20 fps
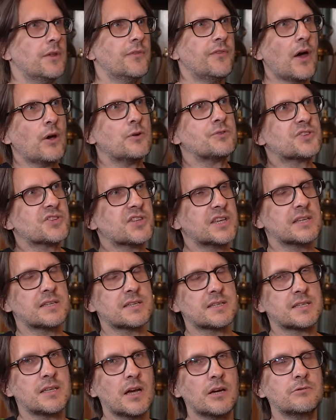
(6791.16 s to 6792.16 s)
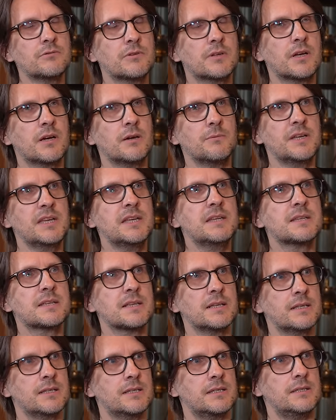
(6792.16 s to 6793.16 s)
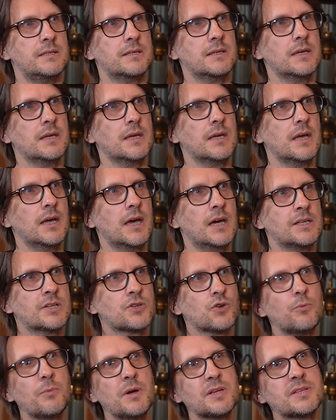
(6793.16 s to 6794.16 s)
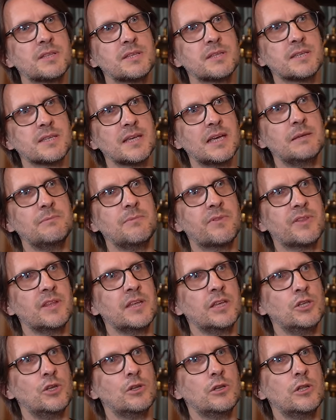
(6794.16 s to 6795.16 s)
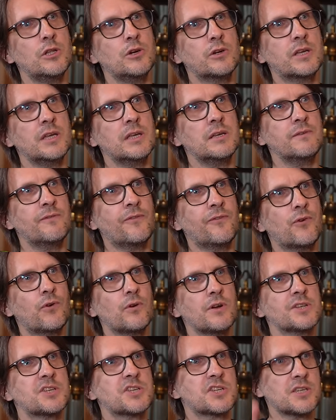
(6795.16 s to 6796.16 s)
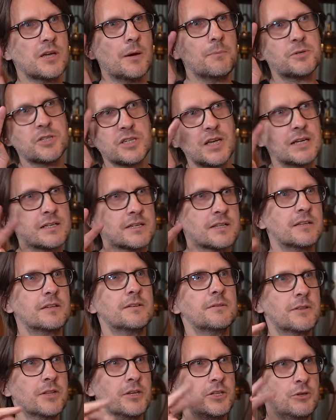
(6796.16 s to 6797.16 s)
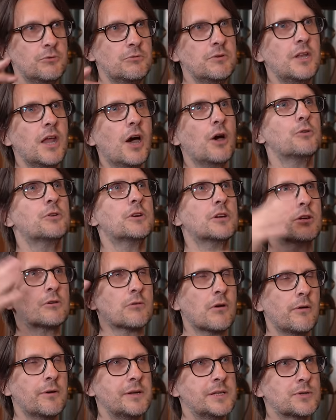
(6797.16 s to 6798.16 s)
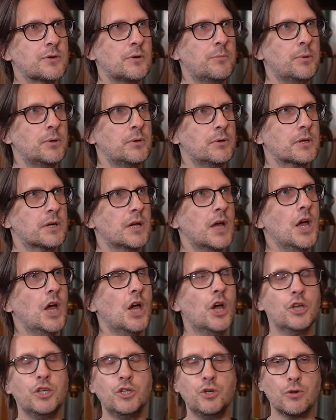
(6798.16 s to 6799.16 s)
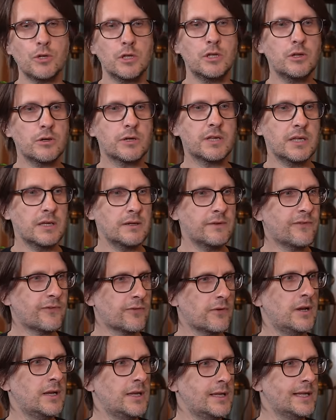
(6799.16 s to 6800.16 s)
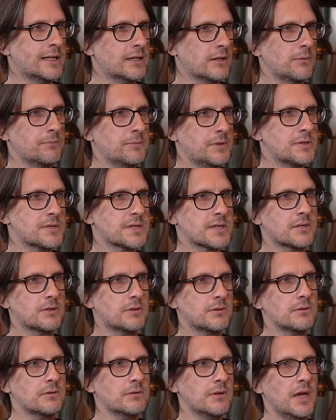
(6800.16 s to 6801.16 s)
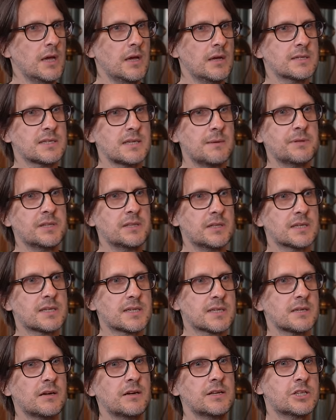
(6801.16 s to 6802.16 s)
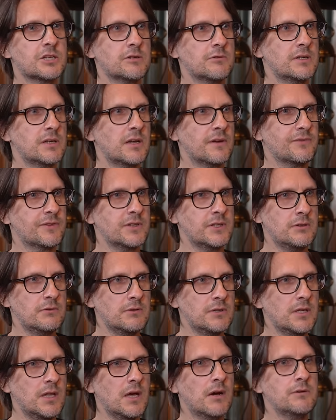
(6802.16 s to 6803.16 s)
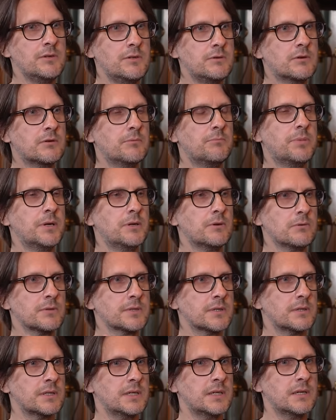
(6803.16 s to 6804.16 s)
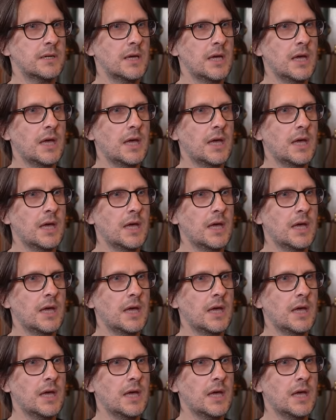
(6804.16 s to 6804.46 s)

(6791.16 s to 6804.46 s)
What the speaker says: Those things don't come easily. And it's almost the same thing. You're looking for a subject that you know can grow into a book. You're looking for a little musical, something that excites you enough that you know you can build on it.